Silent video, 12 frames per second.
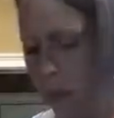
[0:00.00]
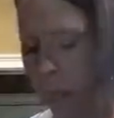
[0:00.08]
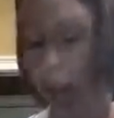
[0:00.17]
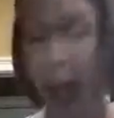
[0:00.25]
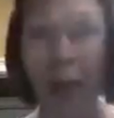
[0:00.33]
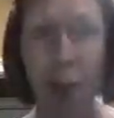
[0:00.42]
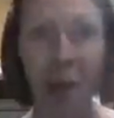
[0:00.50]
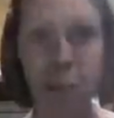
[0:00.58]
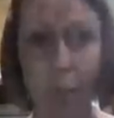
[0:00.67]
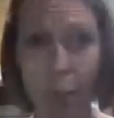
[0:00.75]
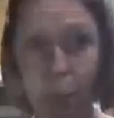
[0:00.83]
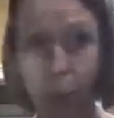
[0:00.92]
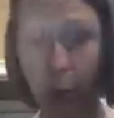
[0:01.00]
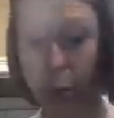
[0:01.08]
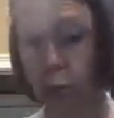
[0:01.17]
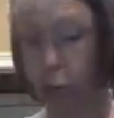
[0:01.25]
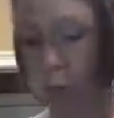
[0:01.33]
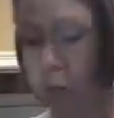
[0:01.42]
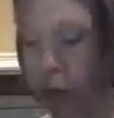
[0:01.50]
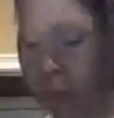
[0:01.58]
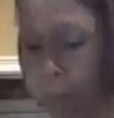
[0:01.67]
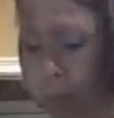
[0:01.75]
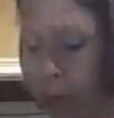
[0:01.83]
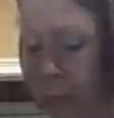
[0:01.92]
a half a teaspoon of ginger.
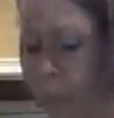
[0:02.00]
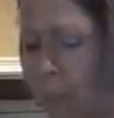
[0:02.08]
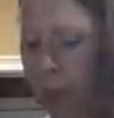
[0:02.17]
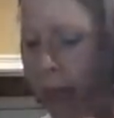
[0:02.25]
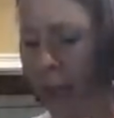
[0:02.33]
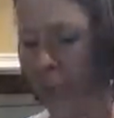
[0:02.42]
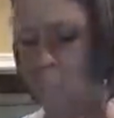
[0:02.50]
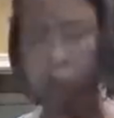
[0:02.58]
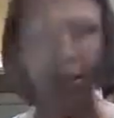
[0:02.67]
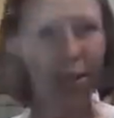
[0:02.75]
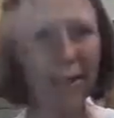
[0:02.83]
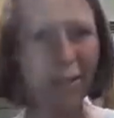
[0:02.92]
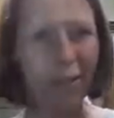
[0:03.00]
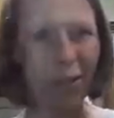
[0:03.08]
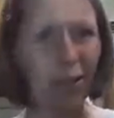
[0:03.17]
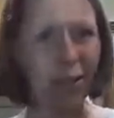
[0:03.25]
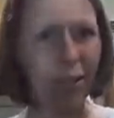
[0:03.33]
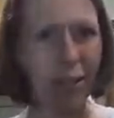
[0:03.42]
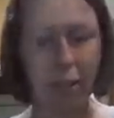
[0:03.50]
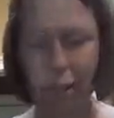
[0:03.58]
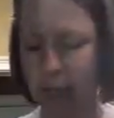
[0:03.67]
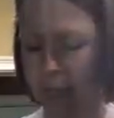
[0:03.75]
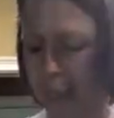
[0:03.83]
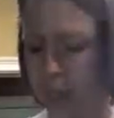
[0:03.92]
And this is just the
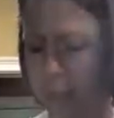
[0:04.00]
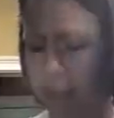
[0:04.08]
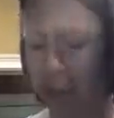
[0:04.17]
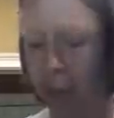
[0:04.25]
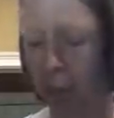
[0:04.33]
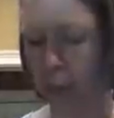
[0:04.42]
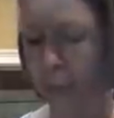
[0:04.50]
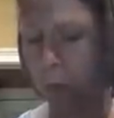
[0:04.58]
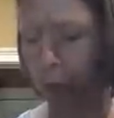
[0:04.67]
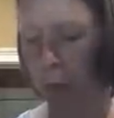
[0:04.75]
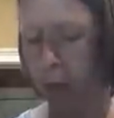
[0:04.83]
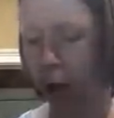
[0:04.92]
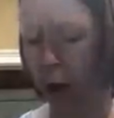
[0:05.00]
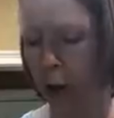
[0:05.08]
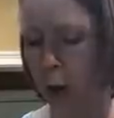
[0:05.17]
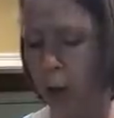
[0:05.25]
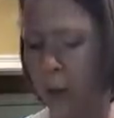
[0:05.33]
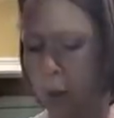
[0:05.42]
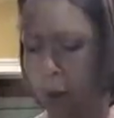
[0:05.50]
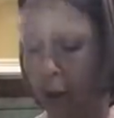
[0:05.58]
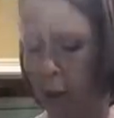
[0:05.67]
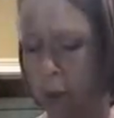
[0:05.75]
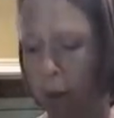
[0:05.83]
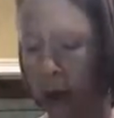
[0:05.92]
seasonings that we prefer.
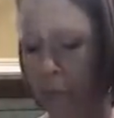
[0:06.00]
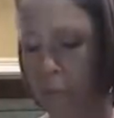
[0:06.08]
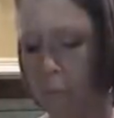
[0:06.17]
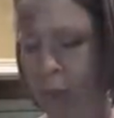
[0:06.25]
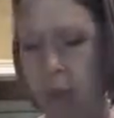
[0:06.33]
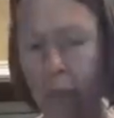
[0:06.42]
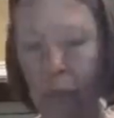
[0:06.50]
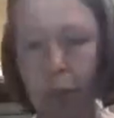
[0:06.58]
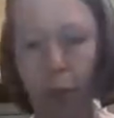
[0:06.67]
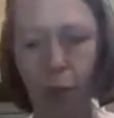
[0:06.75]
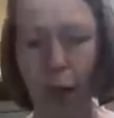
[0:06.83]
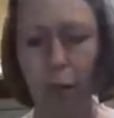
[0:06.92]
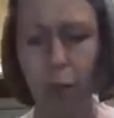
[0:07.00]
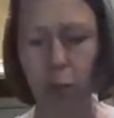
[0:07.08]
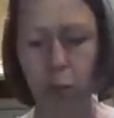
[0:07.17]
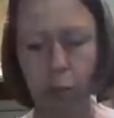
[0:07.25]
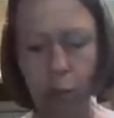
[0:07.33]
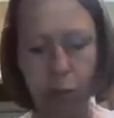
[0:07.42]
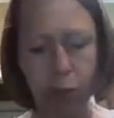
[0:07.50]
If you like your